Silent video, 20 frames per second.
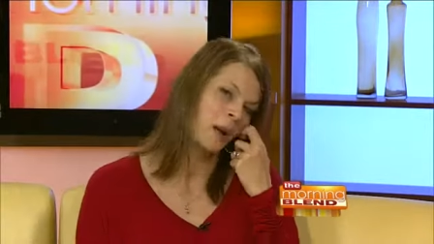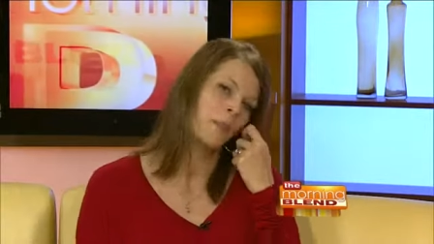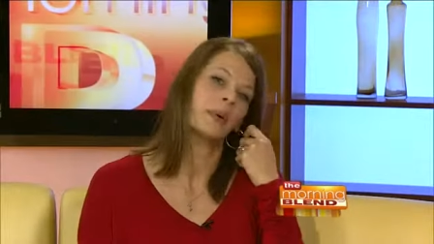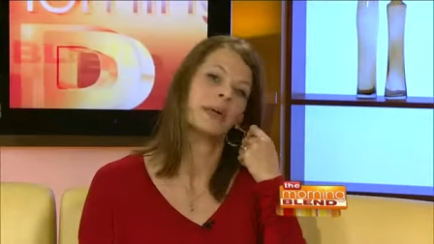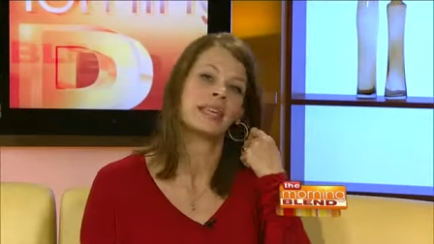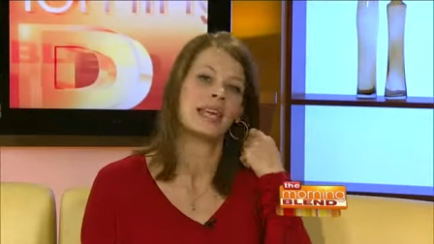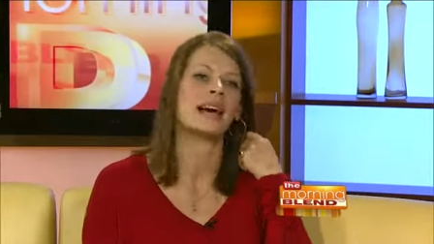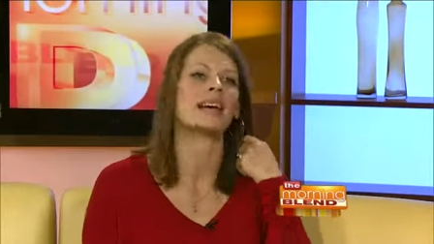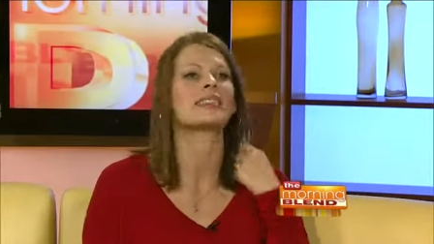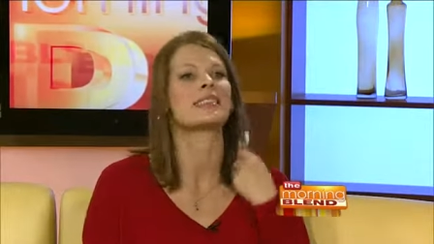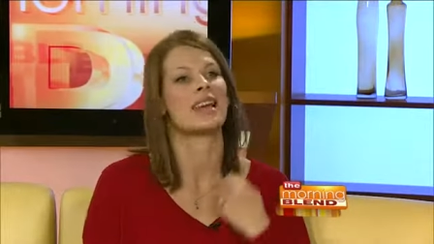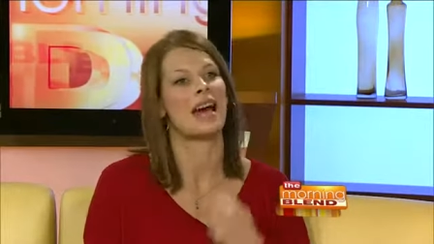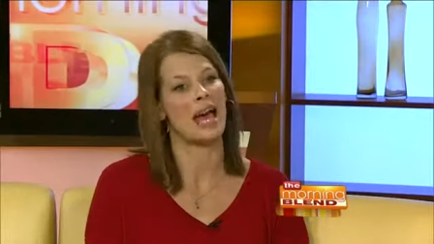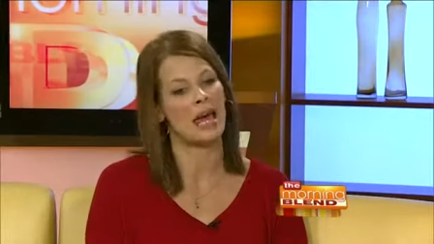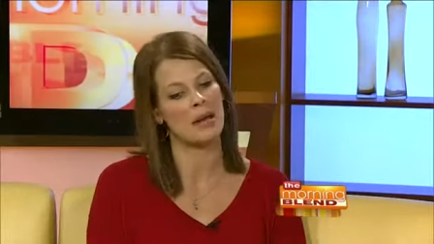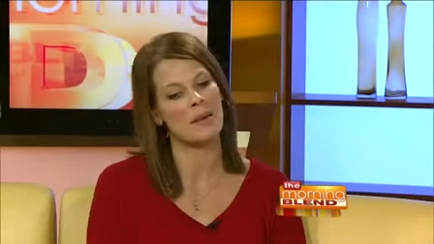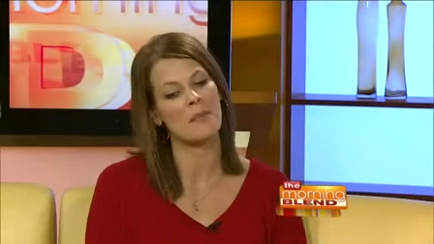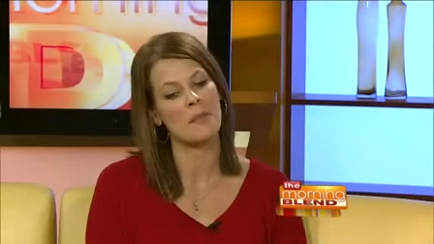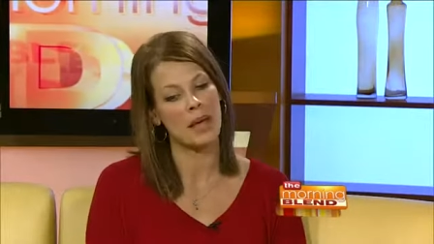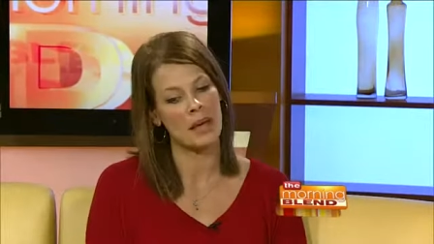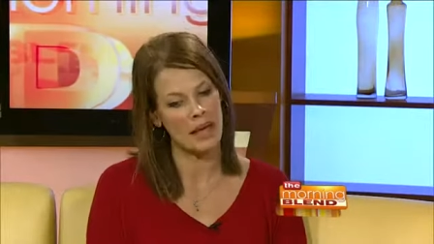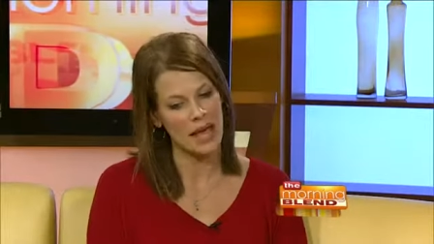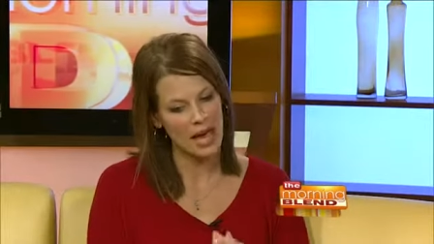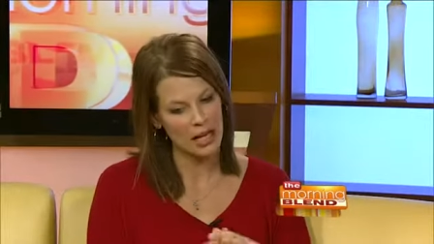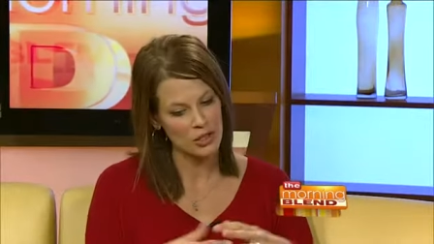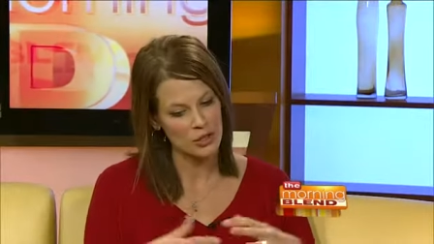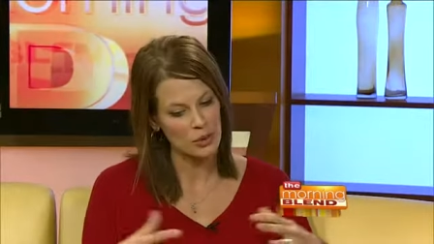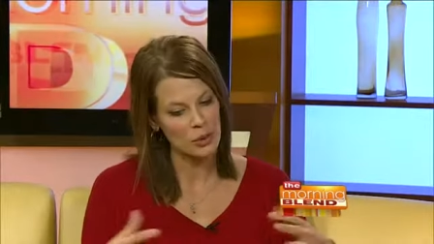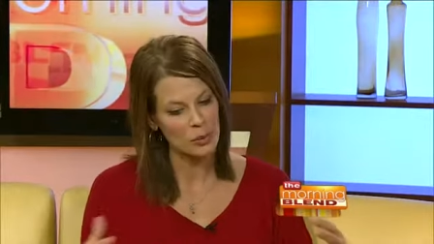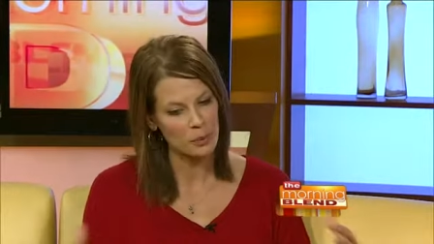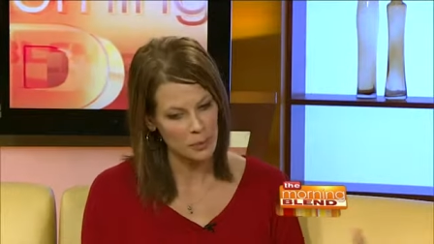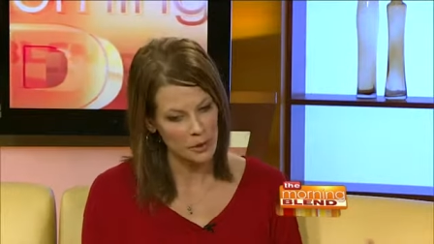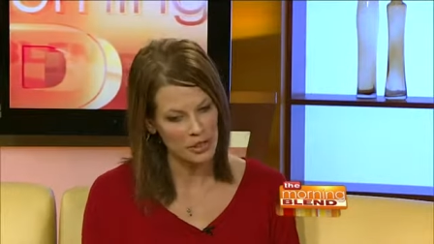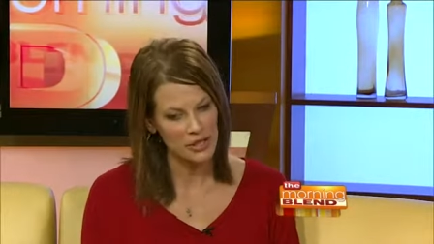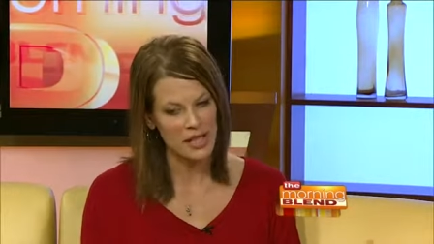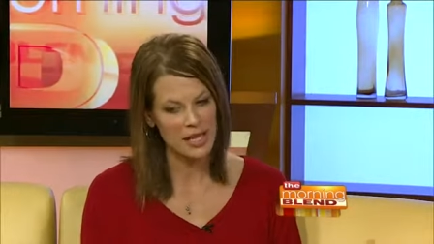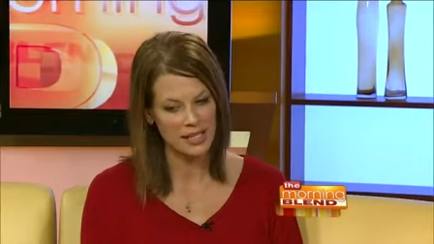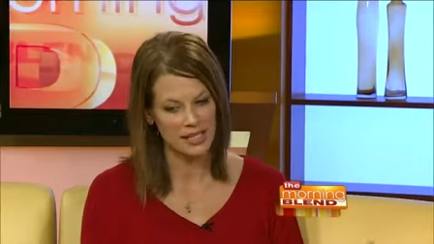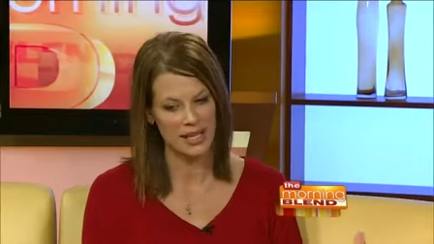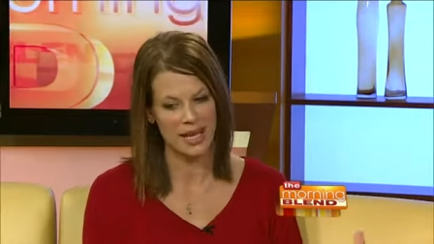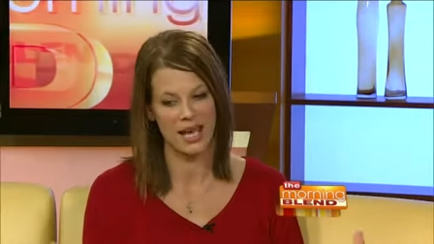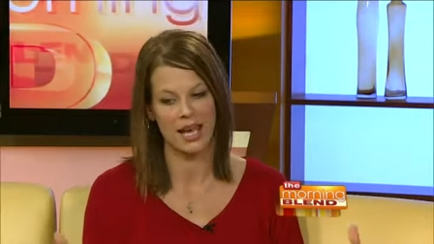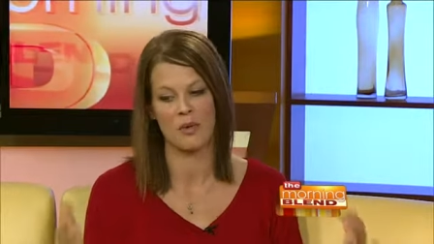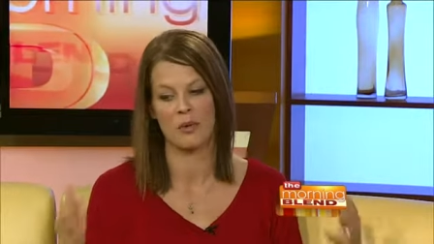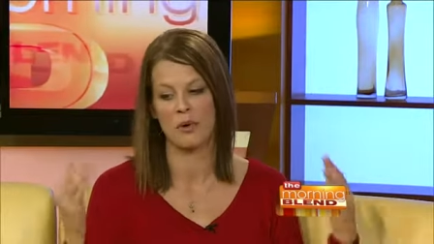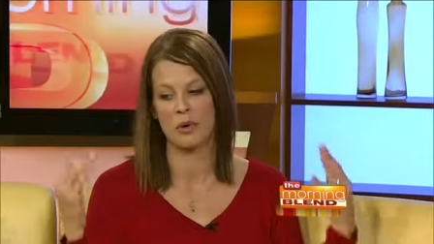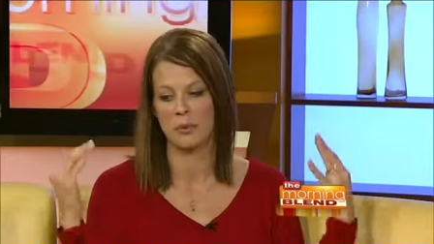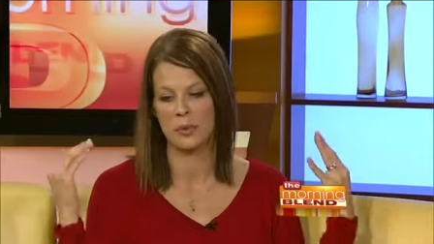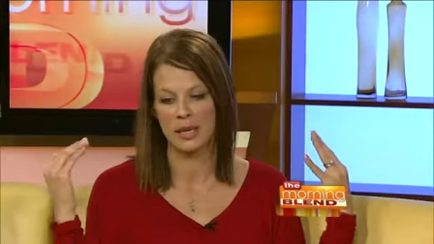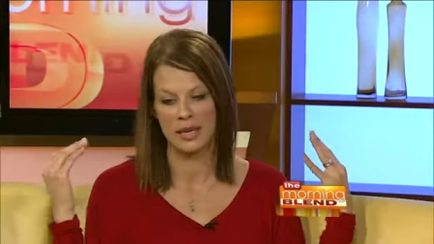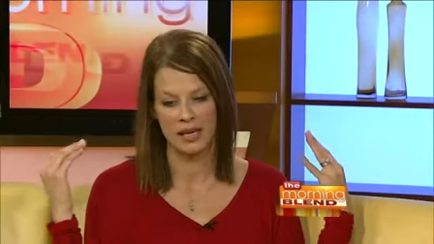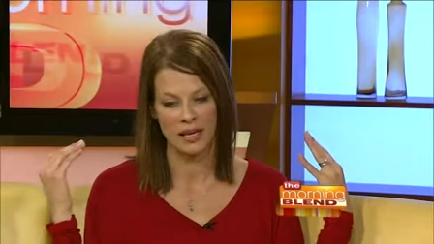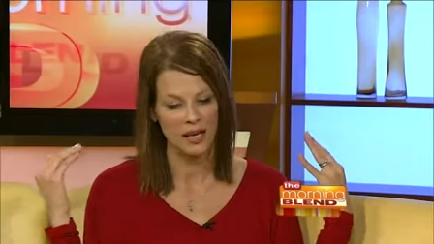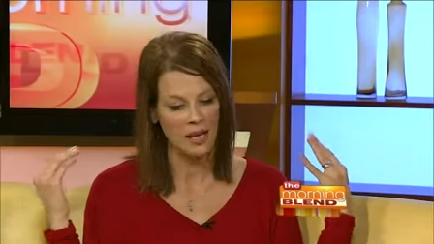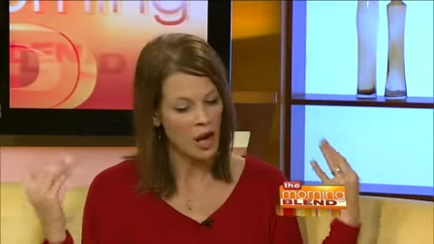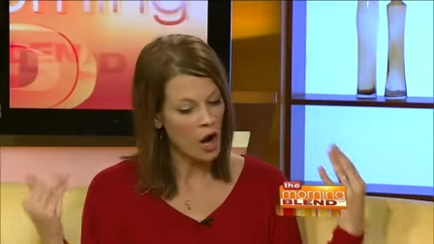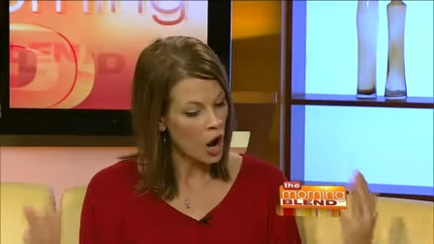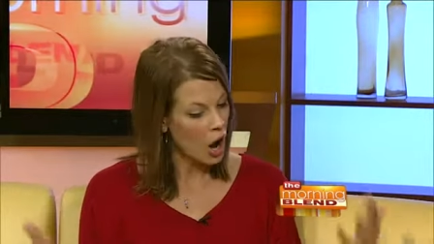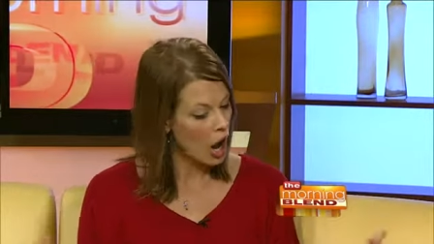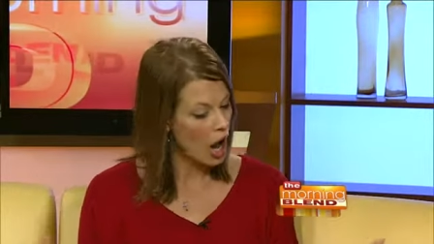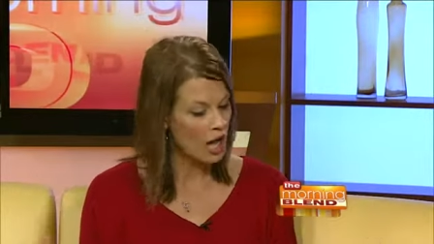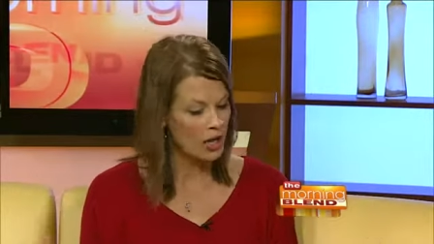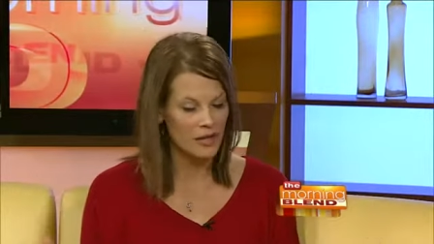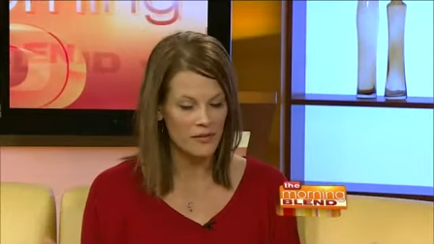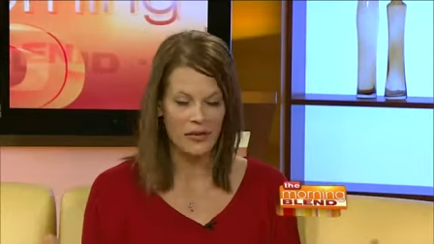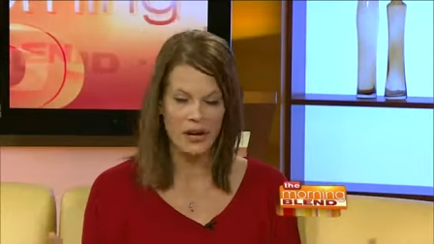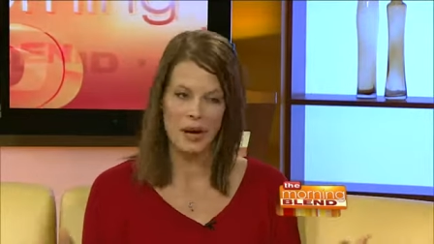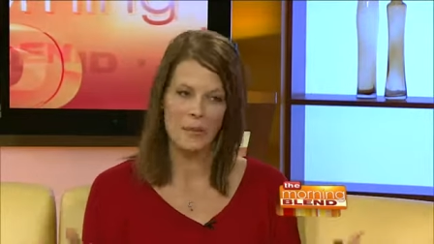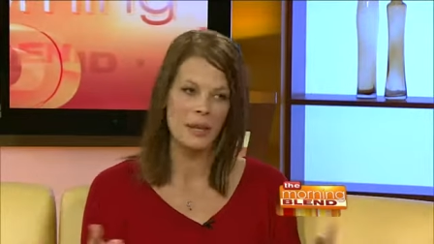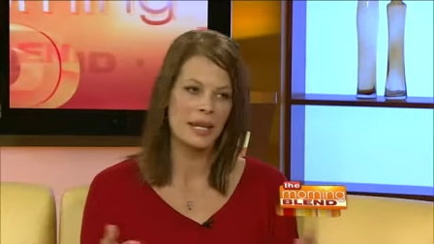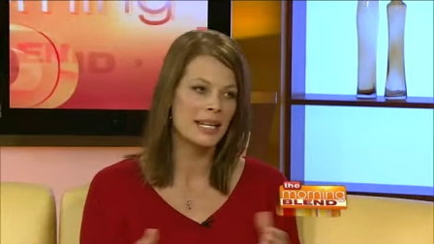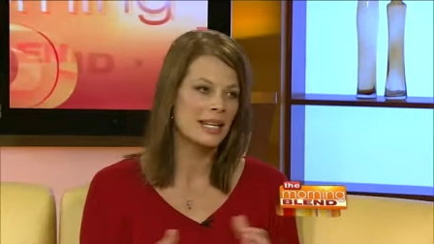But yes, I my actual birthday day will be all of them.